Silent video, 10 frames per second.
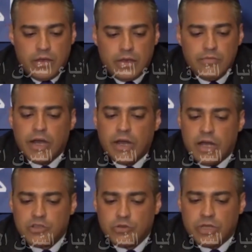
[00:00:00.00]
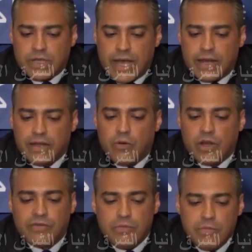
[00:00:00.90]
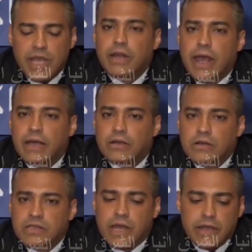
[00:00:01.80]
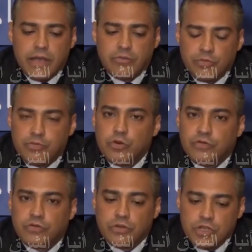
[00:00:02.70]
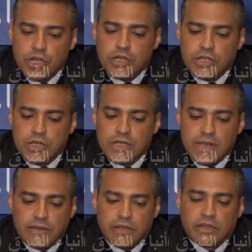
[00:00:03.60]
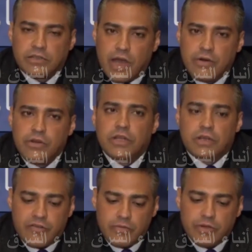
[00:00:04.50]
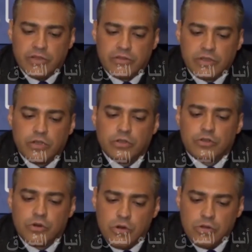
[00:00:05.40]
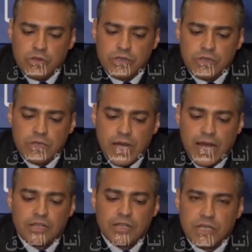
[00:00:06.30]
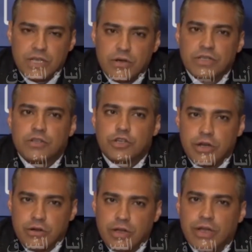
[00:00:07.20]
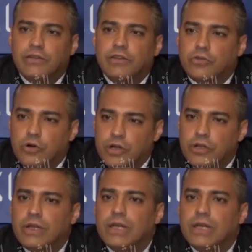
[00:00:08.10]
In my lawsuit in Canada, one of the main angles I aim to prove to the judge is that the Qatari government controls Al Jazeera's general editorial